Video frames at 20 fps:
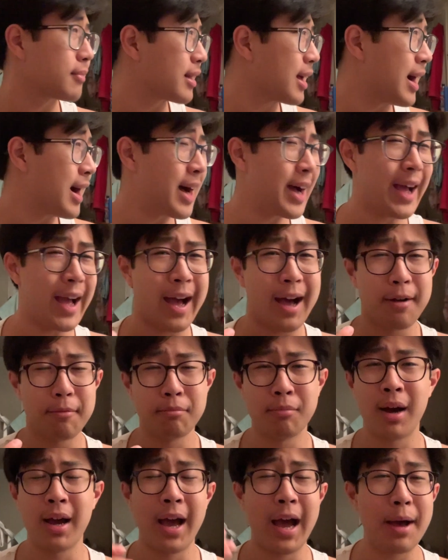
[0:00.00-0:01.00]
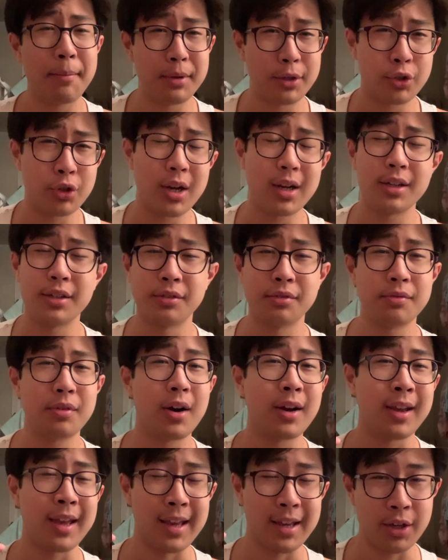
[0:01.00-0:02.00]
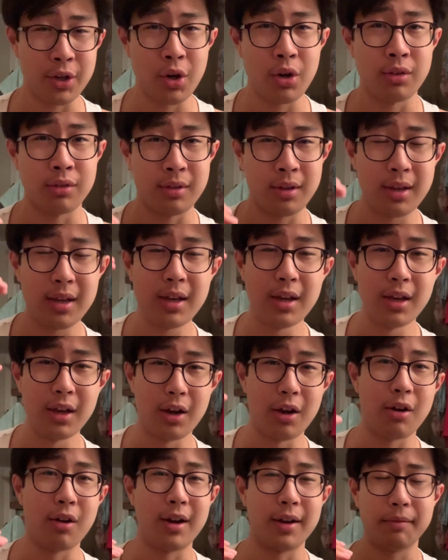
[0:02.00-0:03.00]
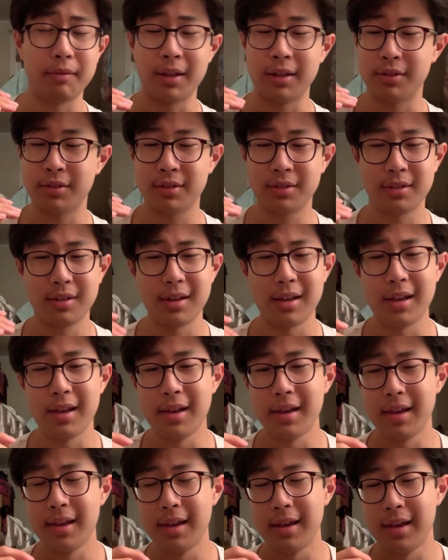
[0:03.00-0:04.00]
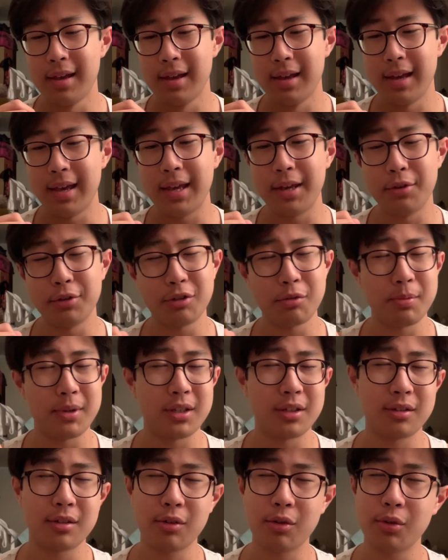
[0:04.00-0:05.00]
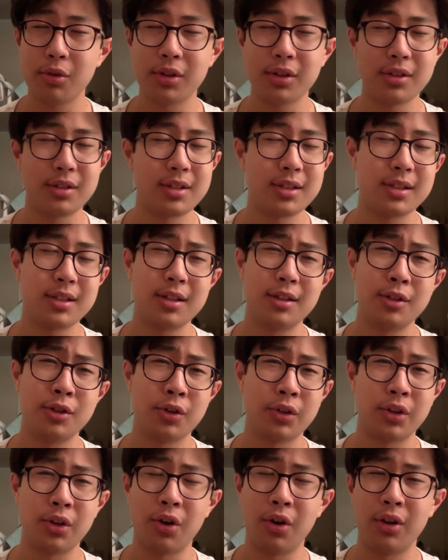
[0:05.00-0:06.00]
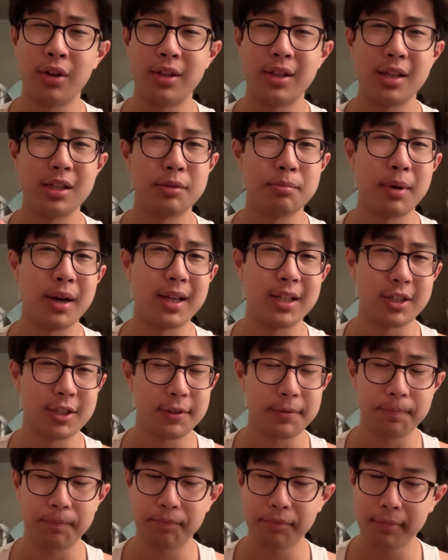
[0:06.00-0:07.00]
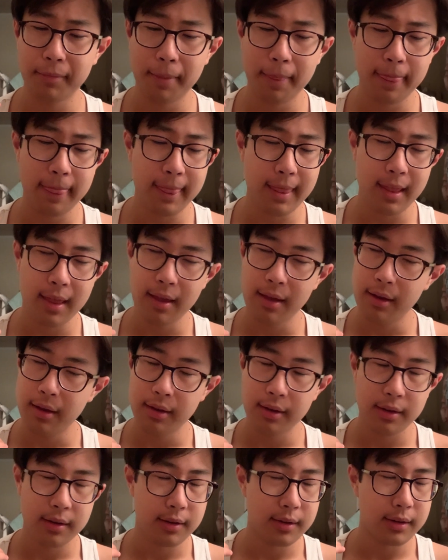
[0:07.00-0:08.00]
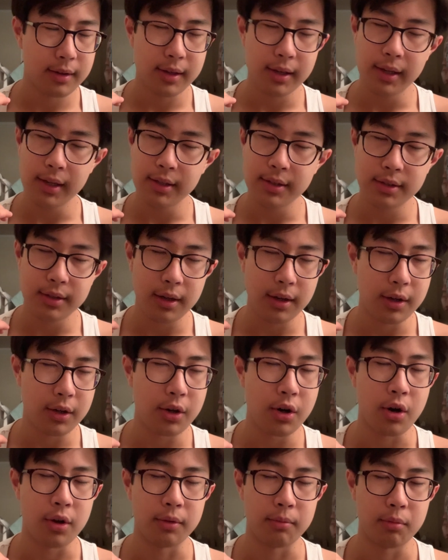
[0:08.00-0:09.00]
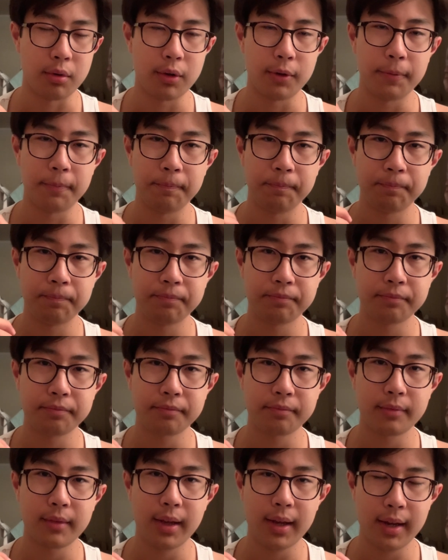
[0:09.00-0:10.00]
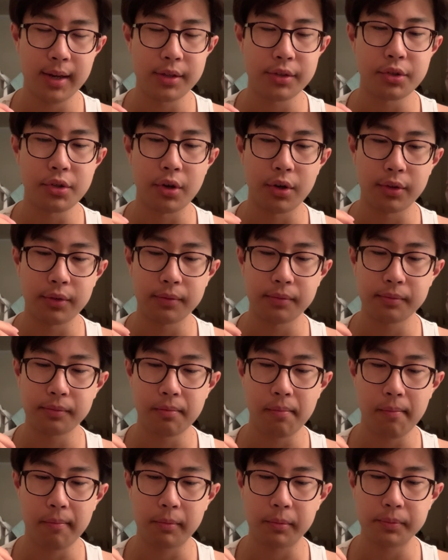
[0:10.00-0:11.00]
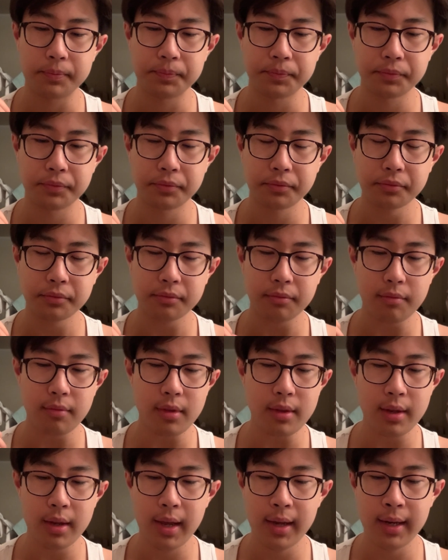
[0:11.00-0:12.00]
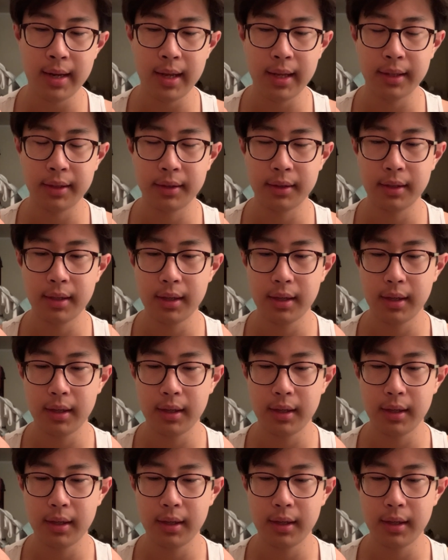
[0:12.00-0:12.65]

i have my habit tracker's fucking gone all right it's it used to be so consistent during the holidays but it's it's gone bro it is gone and then,